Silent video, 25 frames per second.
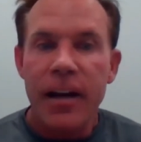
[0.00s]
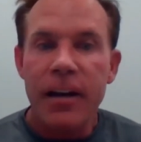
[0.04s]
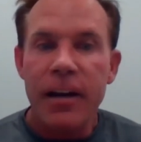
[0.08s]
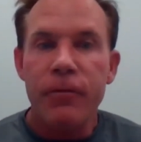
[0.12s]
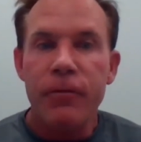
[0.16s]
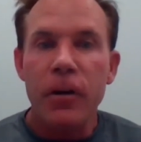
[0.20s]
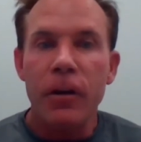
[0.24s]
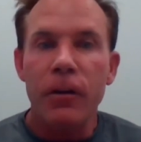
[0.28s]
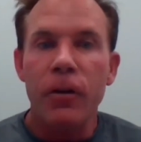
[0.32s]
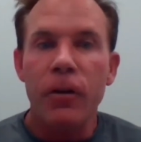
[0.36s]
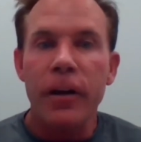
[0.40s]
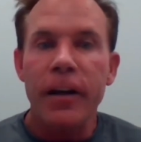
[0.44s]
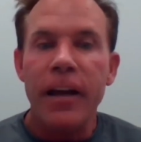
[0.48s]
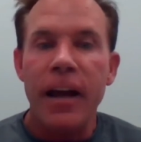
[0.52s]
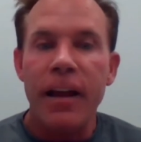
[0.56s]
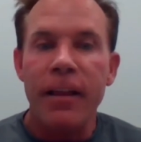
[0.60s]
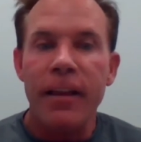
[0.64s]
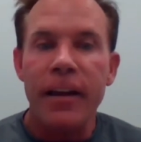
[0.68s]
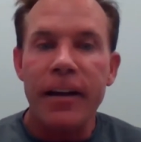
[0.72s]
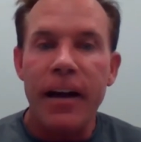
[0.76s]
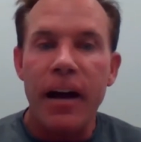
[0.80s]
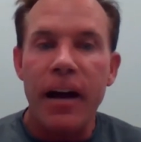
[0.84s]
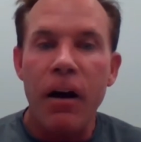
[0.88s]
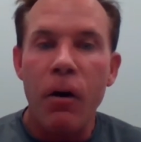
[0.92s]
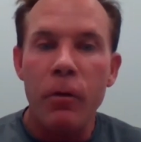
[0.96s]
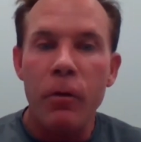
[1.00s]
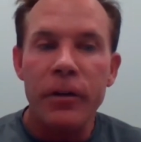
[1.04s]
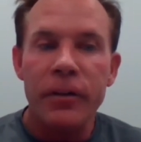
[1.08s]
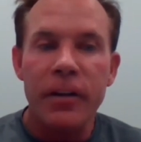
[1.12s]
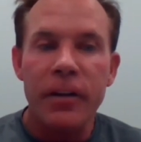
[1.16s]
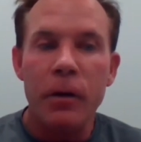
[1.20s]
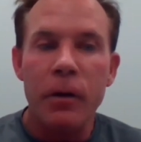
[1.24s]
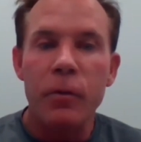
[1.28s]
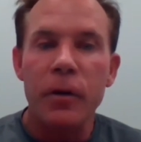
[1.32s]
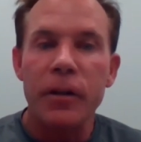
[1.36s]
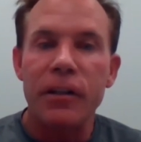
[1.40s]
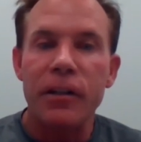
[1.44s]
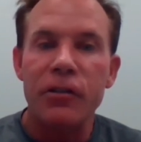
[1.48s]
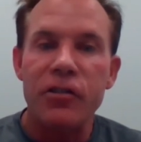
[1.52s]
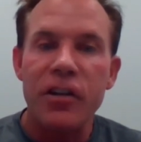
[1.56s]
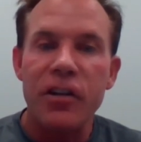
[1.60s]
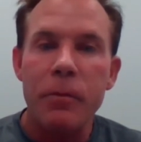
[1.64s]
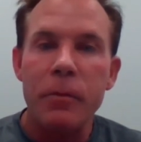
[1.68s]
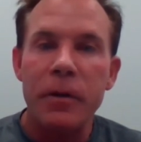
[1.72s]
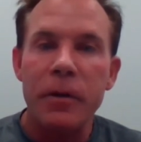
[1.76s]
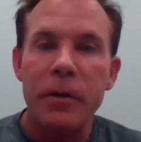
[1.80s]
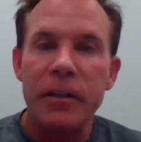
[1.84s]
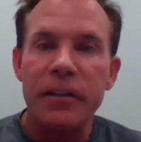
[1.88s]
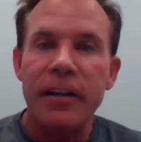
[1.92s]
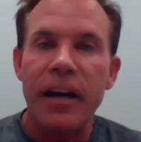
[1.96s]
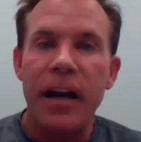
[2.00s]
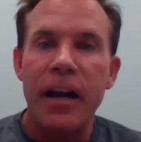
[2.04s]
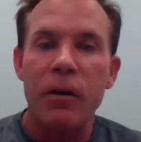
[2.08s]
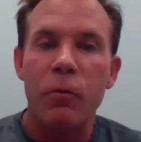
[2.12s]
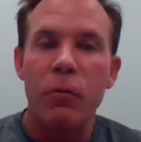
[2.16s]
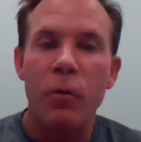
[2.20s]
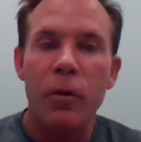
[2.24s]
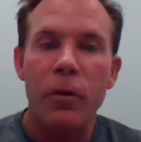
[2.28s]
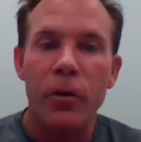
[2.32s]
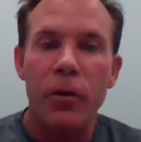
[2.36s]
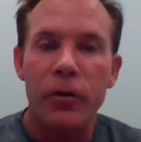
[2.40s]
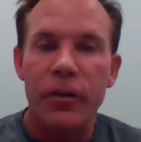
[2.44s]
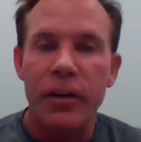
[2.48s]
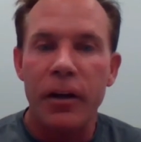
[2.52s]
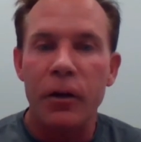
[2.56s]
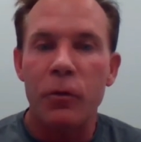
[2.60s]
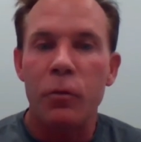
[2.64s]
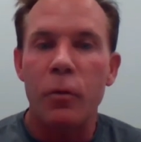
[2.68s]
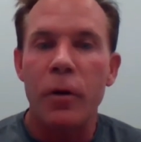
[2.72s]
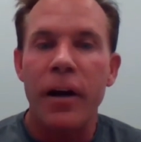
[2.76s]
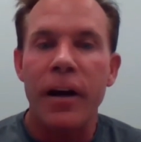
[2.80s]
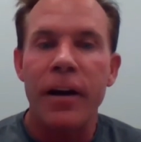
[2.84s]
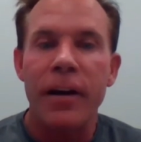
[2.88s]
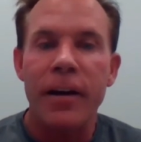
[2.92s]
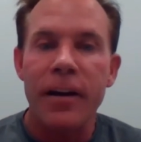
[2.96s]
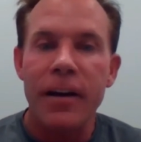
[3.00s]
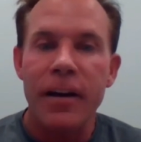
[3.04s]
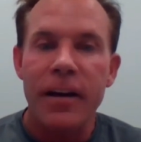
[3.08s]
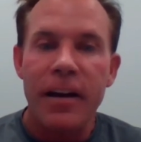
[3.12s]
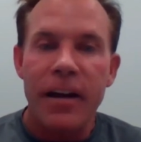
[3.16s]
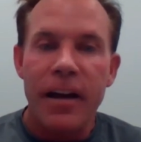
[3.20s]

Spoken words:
And if you look at, like I always think with the gym, it's kind of one of those things where